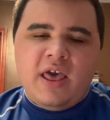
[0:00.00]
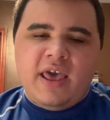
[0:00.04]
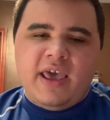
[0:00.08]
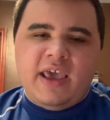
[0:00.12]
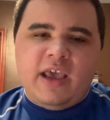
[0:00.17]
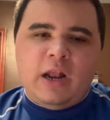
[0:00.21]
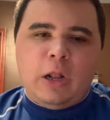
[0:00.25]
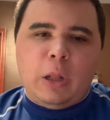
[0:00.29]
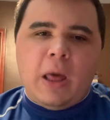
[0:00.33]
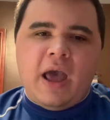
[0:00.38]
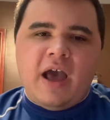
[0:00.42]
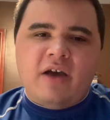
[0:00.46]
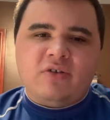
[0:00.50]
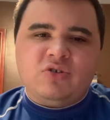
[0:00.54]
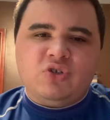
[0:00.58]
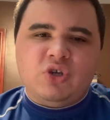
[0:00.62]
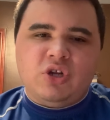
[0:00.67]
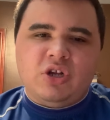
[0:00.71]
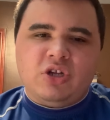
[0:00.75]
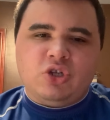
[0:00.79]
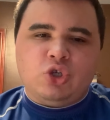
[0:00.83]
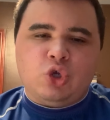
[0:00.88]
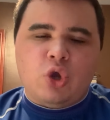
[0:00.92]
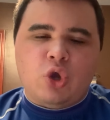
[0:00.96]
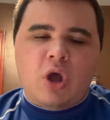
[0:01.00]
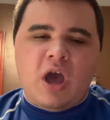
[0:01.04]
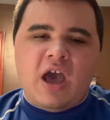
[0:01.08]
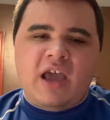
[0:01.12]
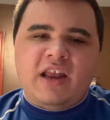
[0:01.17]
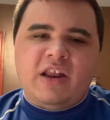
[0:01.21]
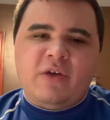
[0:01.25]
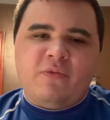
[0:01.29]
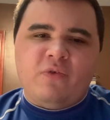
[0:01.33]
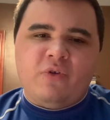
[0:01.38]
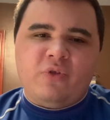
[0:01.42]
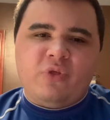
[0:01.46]
It allows you to try
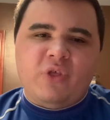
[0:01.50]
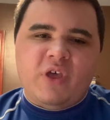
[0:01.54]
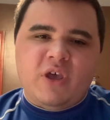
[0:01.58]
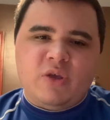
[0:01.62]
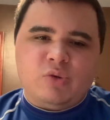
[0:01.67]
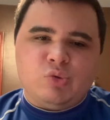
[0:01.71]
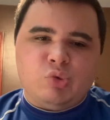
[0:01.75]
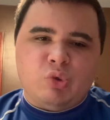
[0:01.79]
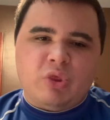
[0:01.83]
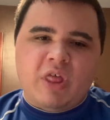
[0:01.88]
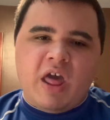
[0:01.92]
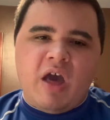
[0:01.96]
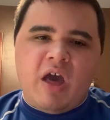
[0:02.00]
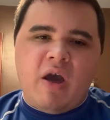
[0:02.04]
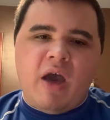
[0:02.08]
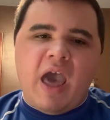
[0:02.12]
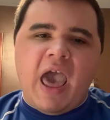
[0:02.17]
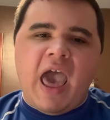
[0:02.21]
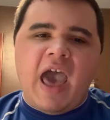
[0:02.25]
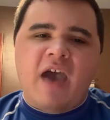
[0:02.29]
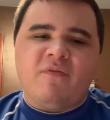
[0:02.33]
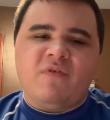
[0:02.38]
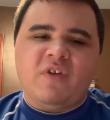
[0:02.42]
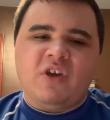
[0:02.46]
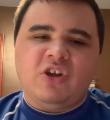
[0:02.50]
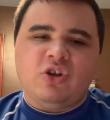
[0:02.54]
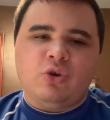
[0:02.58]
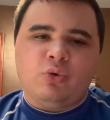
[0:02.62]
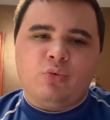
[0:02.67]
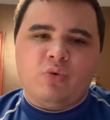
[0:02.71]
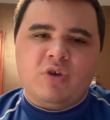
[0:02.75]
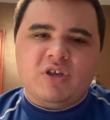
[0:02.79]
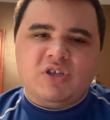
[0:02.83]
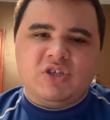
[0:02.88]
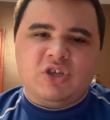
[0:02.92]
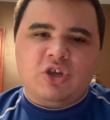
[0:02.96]
different things without having to
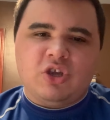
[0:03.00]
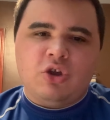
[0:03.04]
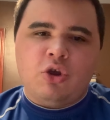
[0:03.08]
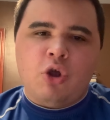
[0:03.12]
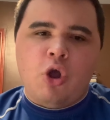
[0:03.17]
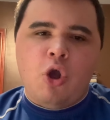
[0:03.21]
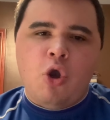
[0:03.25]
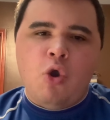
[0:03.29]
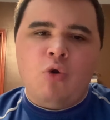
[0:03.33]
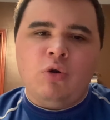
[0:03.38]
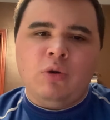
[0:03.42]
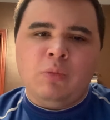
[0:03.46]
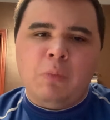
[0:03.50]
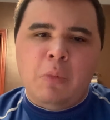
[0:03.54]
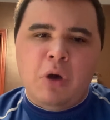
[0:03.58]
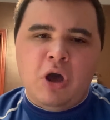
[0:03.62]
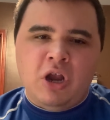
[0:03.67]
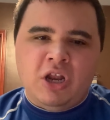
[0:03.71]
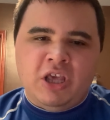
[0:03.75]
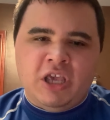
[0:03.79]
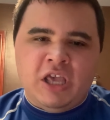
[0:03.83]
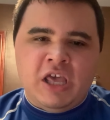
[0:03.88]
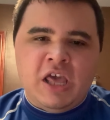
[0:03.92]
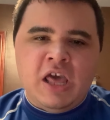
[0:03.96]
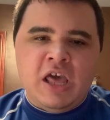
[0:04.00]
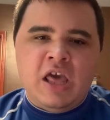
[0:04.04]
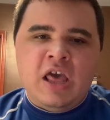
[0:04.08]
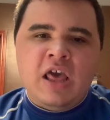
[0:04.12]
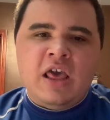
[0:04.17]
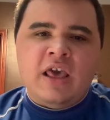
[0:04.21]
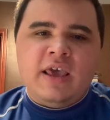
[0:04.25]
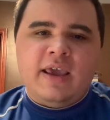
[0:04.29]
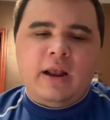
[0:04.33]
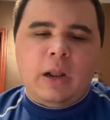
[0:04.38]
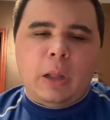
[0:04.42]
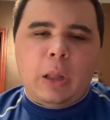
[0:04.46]
risk your own money.
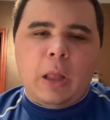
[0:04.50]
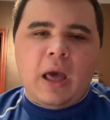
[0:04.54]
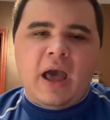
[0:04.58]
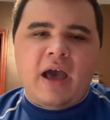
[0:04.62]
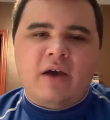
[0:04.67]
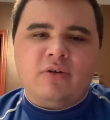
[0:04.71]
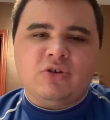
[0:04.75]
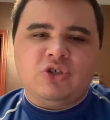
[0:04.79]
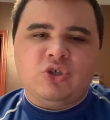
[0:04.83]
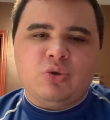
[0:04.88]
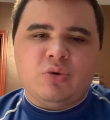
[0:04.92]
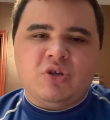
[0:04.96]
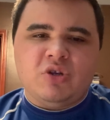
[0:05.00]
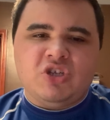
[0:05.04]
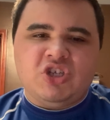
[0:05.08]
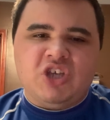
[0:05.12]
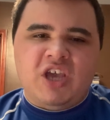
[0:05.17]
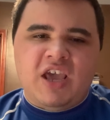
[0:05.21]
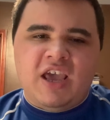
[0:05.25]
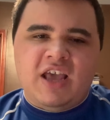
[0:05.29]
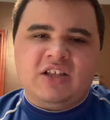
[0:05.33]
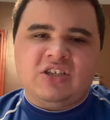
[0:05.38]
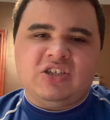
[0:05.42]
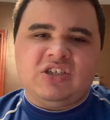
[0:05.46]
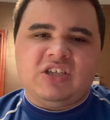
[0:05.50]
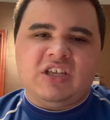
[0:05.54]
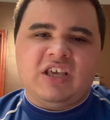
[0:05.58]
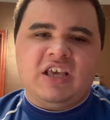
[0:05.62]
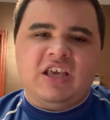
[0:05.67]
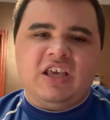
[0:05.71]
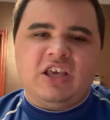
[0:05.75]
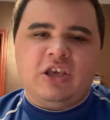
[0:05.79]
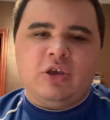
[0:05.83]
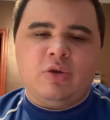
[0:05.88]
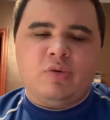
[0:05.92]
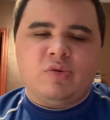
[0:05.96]
It allows you a chance to
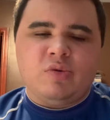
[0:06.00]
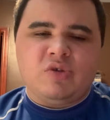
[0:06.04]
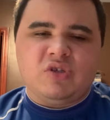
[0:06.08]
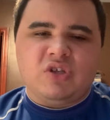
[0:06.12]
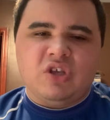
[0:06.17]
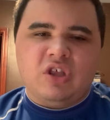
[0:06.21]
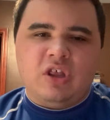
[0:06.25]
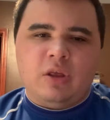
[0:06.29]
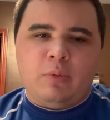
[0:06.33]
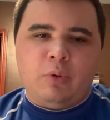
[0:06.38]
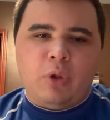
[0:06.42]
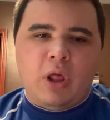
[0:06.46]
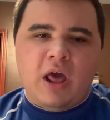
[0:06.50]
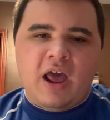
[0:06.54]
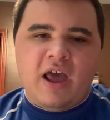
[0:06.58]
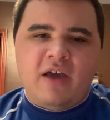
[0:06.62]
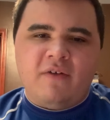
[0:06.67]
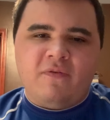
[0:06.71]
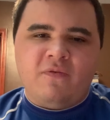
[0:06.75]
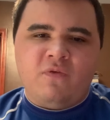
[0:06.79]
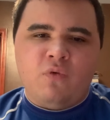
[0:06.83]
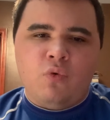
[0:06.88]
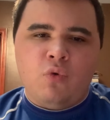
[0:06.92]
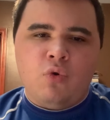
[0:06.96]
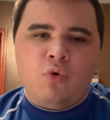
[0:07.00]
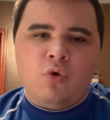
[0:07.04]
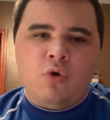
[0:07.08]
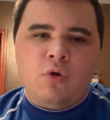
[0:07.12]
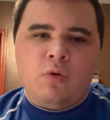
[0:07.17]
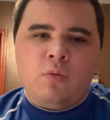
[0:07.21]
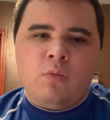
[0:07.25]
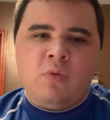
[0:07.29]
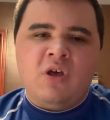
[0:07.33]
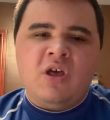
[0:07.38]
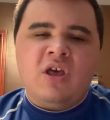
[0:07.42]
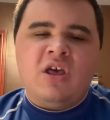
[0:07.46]
get used to the
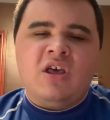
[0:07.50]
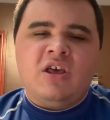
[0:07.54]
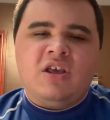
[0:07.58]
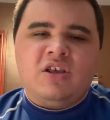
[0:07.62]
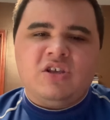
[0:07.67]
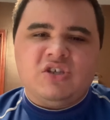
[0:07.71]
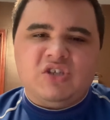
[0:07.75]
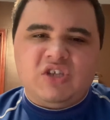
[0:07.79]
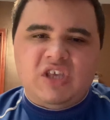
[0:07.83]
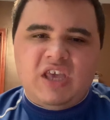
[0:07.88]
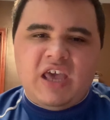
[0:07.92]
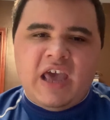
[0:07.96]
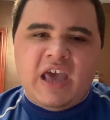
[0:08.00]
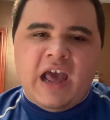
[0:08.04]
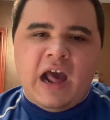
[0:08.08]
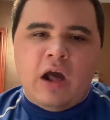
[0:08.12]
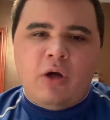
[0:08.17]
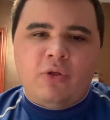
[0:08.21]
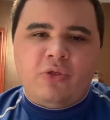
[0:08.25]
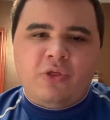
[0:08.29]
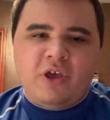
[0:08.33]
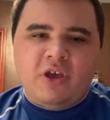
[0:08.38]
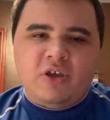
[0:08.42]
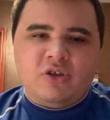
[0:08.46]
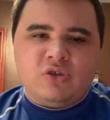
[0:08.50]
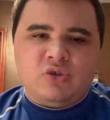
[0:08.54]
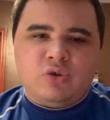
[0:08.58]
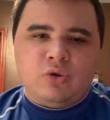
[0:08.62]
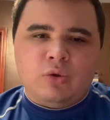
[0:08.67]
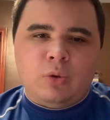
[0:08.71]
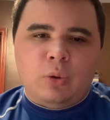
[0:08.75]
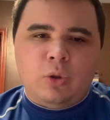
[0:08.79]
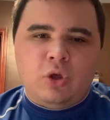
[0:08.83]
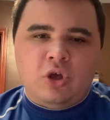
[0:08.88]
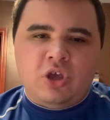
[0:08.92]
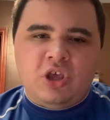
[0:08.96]
platform, see how things
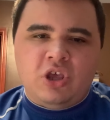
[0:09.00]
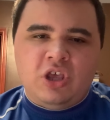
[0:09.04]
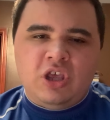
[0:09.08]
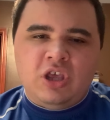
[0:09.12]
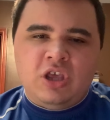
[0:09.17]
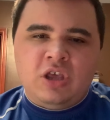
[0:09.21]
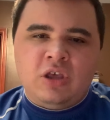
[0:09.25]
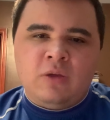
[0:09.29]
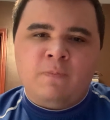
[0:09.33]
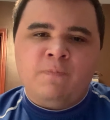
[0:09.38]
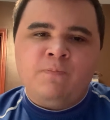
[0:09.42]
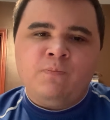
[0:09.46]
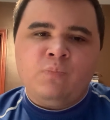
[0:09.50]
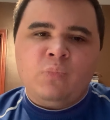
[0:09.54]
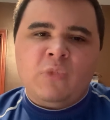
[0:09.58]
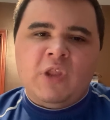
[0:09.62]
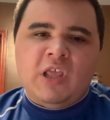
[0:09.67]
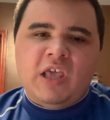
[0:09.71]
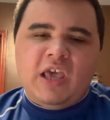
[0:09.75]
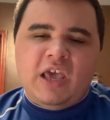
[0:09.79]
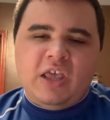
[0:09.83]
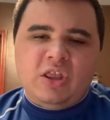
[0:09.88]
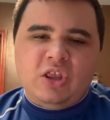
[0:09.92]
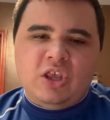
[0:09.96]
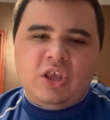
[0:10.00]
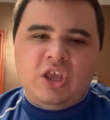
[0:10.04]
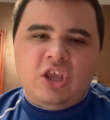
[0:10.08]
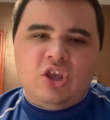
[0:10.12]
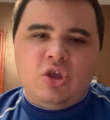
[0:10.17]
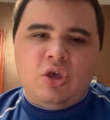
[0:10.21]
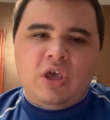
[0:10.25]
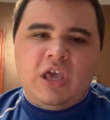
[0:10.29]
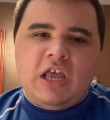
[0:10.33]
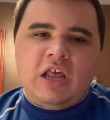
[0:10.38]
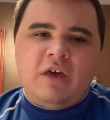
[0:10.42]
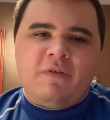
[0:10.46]
are looking, and then
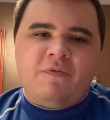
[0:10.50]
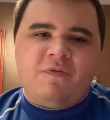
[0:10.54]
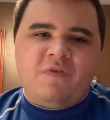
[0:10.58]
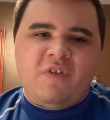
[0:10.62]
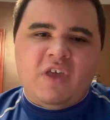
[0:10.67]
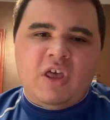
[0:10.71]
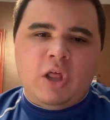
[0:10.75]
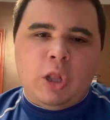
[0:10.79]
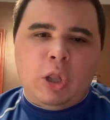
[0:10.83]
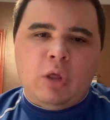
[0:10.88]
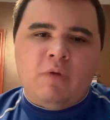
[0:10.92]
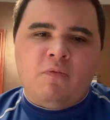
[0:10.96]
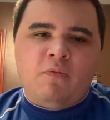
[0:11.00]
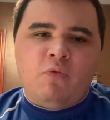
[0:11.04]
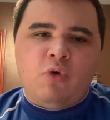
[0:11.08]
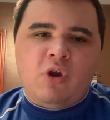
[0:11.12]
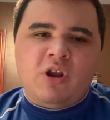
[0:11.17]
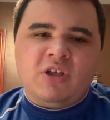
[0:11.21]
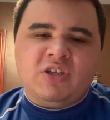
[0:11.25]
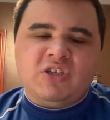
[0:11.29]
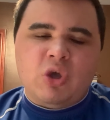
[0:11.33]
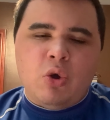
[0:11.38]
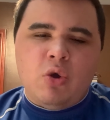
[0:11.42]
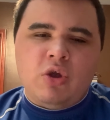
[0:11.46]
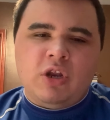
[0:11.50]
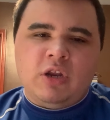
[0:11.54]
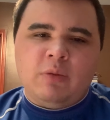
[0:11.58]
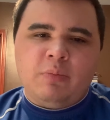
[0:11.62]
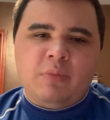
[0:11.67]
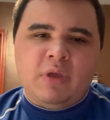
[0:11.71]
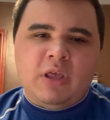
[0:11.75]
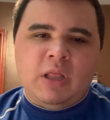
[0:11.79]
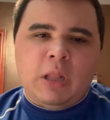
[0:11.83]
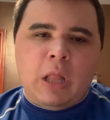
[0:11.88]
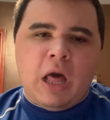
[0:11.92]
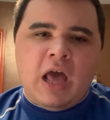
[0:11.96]
you get a feel of what it's going to
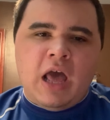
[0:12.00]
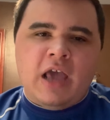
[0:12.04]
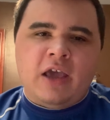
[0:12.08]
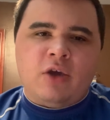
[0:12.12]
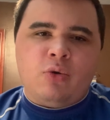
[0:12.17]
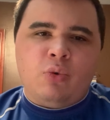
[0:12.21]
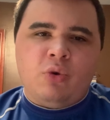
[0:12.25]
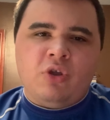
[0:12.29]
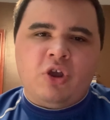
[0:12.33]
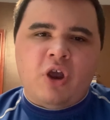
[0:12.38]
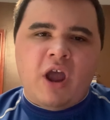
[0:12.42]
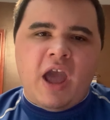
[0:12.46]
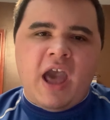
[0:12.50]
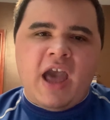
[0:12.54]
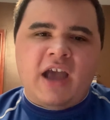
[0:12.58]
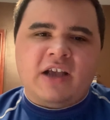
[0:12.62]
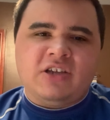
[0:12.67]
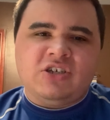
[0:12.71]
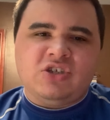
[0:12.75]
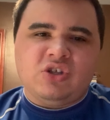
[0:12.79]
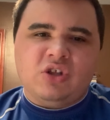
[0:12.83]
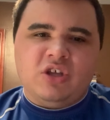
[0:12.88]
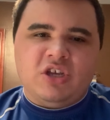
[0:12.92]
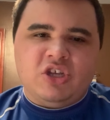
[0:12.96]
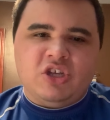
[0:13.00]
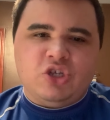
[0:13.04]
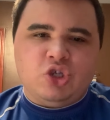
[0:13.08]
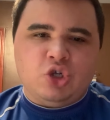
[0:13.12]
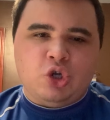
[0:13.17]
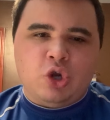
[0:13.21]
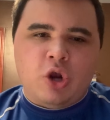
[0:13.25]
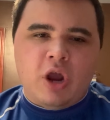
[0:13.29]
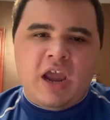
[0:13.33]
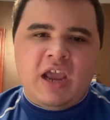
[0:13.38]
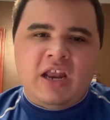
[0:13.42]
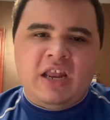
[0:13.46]
be like when you're actually
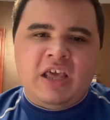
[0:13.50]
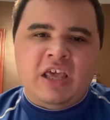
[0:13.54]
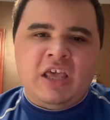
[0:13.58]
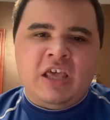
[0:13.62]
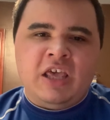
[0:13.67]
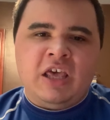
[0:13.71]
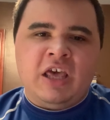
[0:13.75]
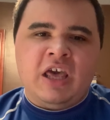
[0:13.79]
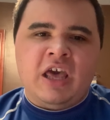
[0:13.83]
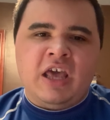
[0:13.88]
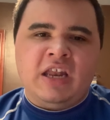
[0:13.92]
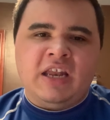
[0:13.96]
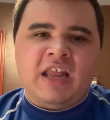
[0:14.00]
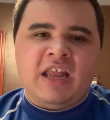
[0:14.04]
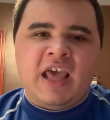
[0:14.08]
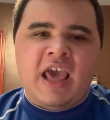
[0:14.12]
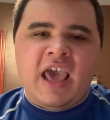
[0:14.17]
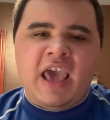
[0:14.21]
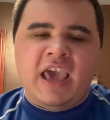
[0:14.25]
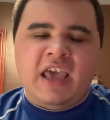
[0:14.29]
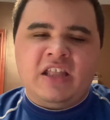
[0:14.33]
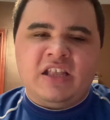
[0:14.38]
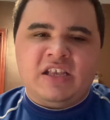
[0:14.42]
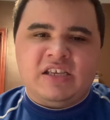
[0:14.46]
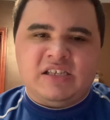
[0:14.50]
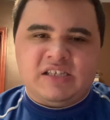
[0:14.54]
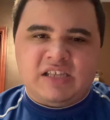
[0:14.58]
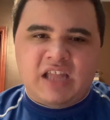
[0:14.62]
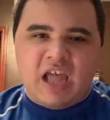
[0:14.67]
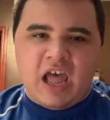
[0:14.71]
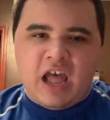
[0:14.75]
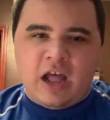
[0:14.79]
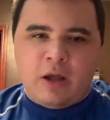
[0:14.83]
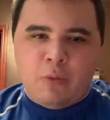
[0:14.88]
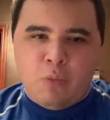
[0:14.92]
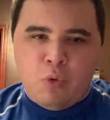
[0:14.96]
trading a day in the
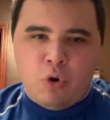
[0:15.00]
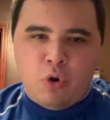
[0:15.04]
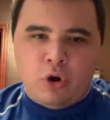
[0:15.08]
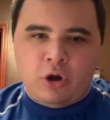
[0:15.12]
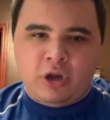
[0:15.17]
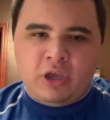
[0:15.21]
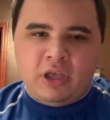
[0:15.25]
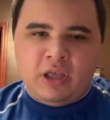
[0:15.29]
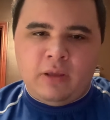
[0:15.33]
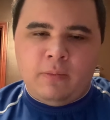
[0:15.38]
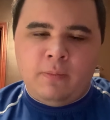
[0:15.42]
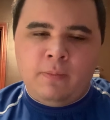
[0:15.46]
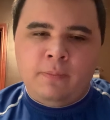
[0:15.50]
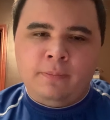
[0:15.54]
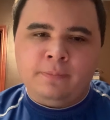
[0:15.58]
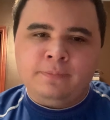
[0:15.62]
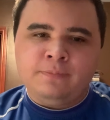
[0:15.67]
stock market.